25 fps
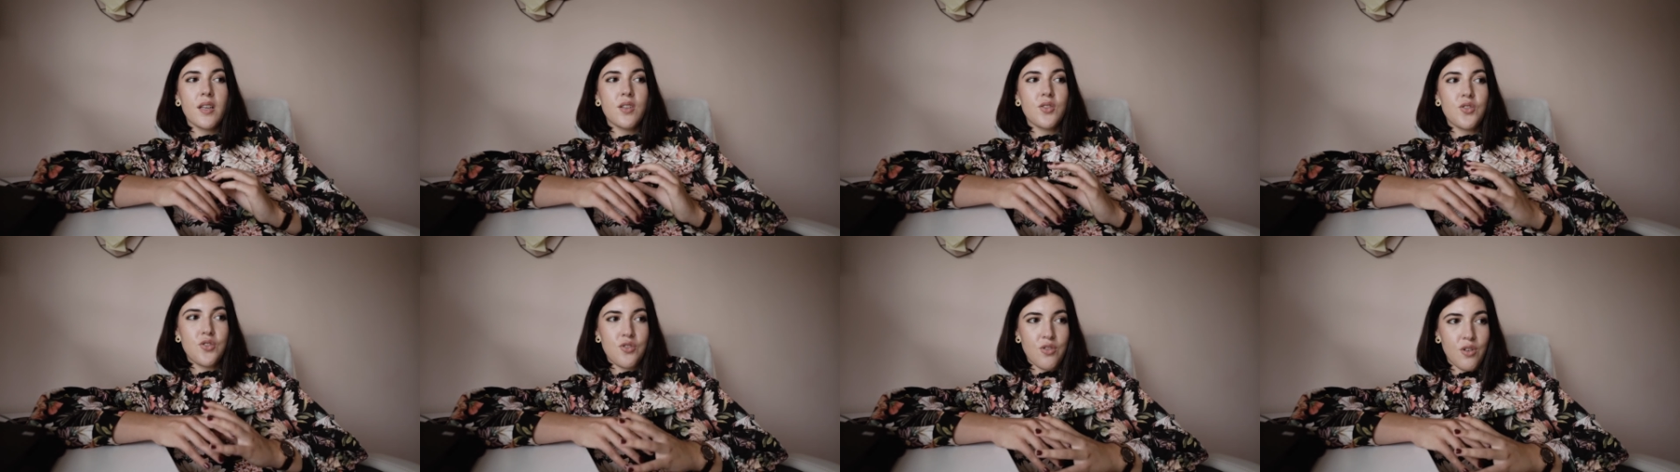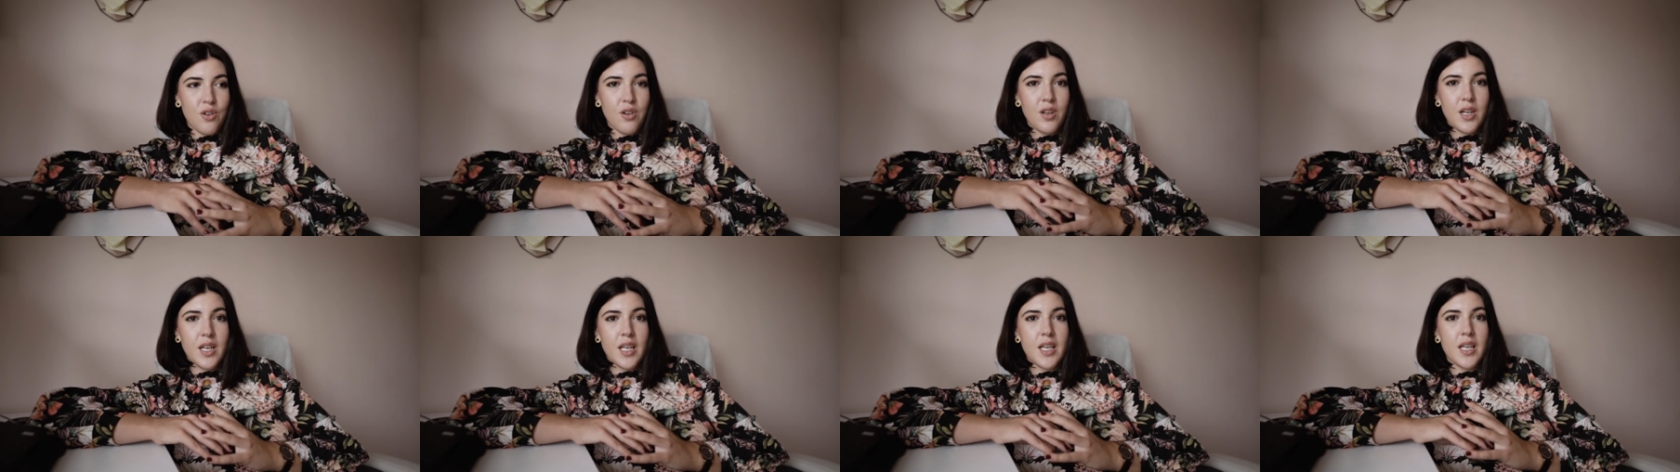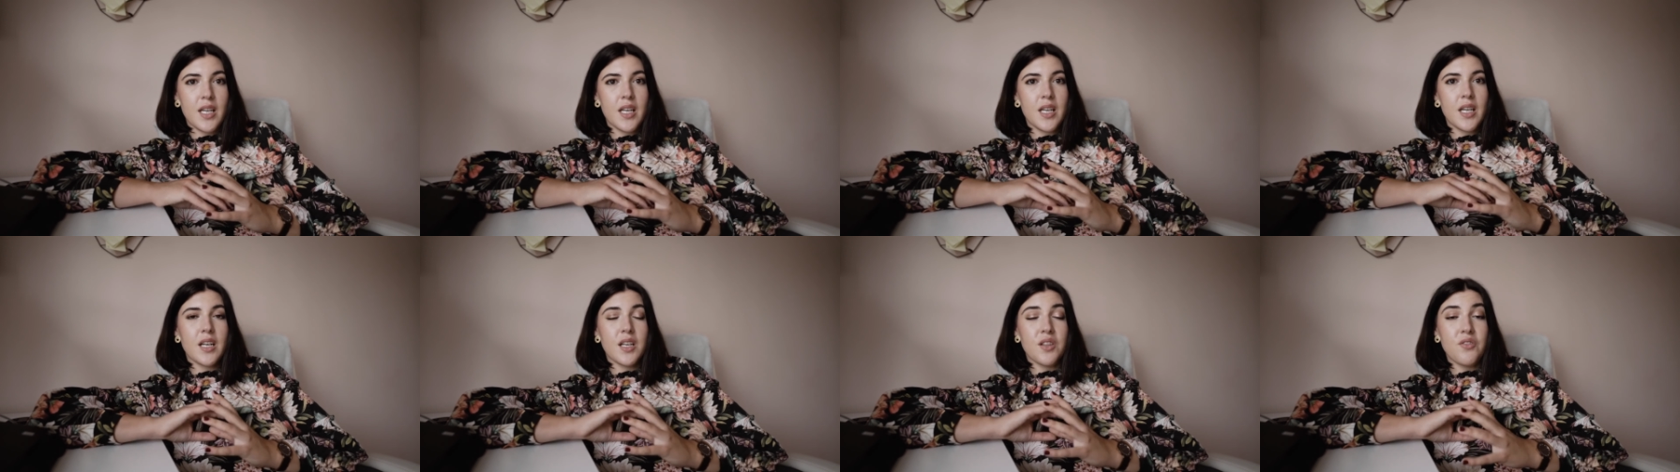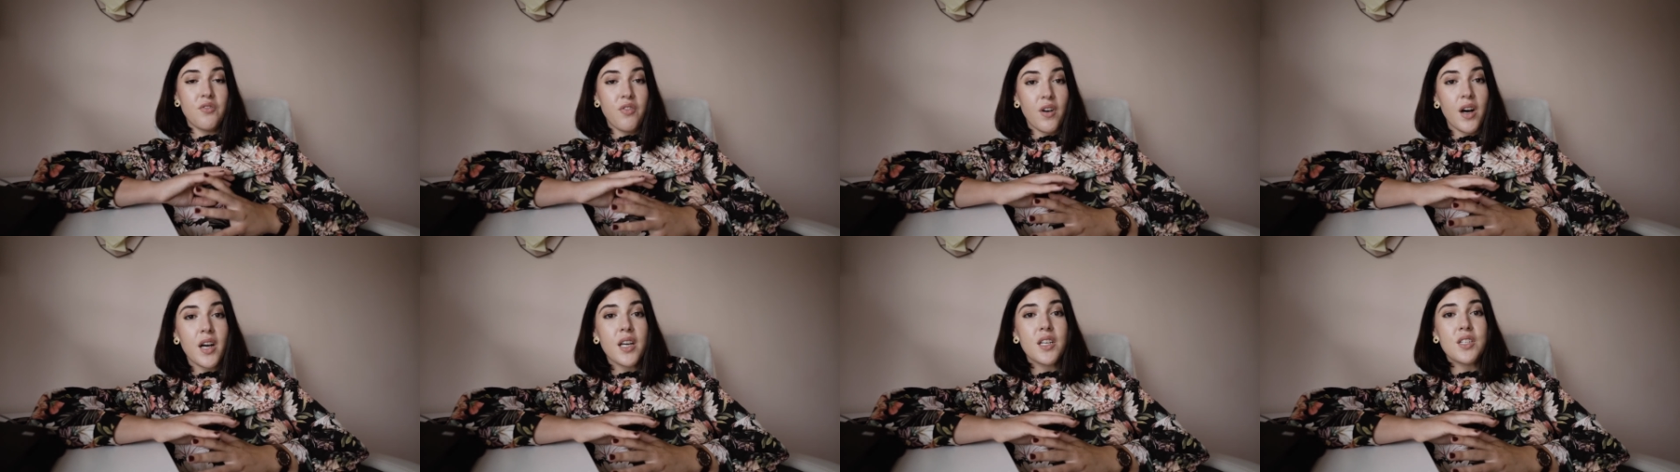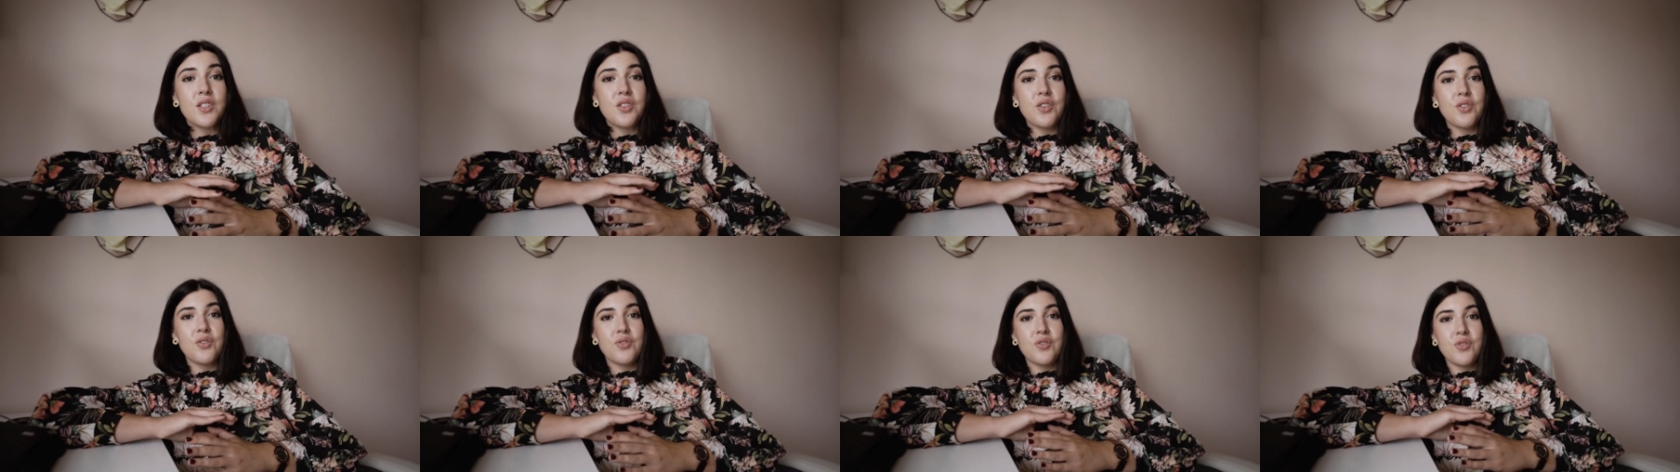strongly
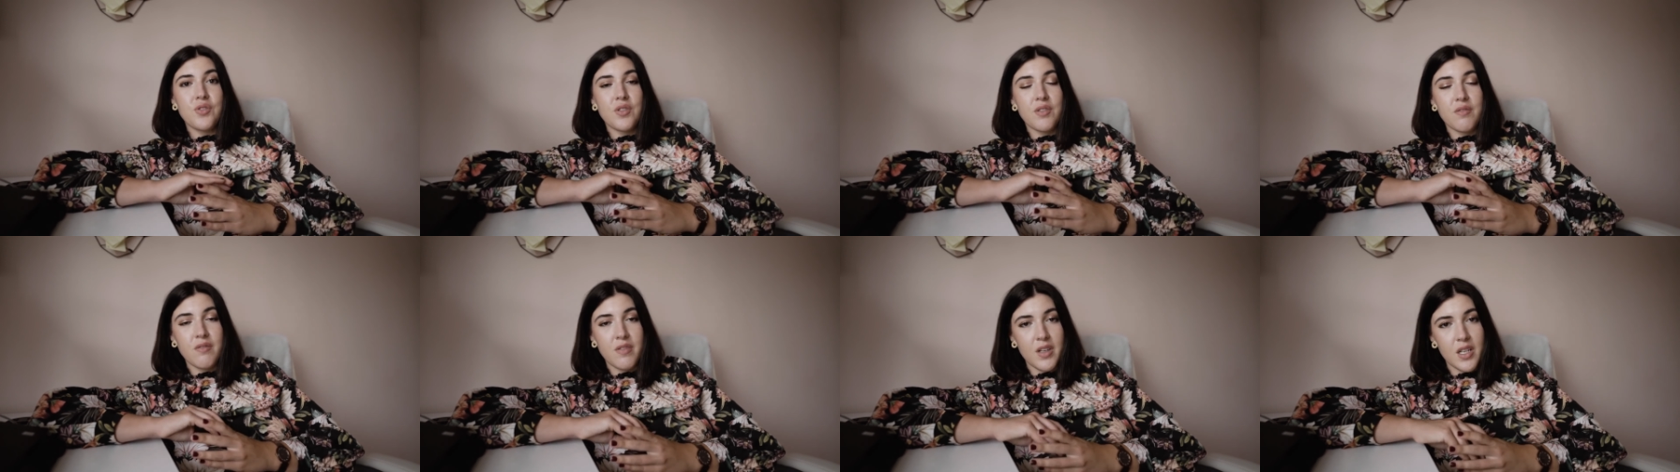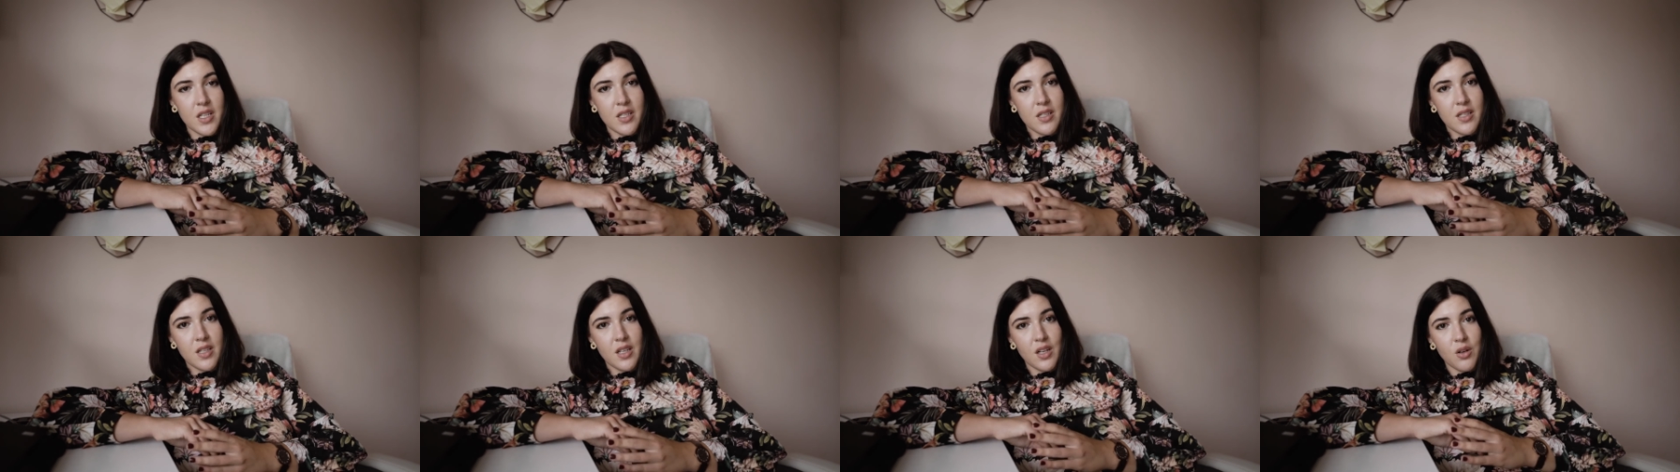advise you to invest